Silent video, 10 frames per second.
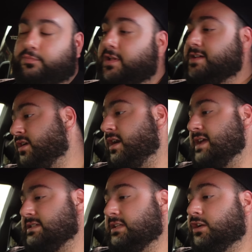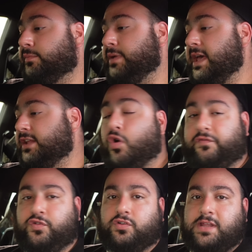Plus, car has a little bit more
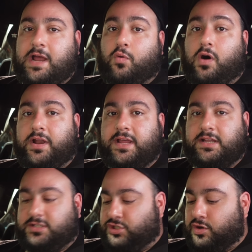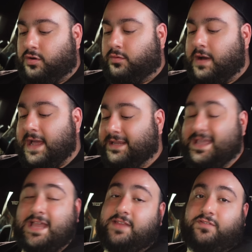fuel than I wanted, so I
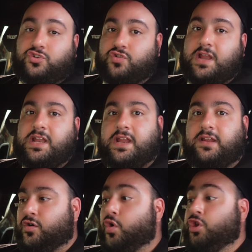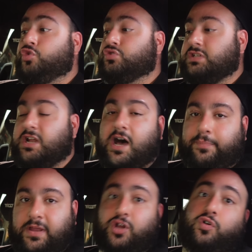can't even drain it or use it up
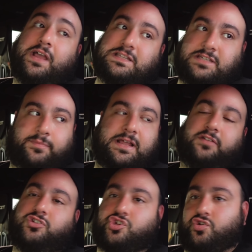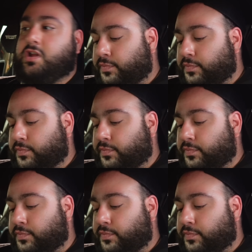and go get some down the street.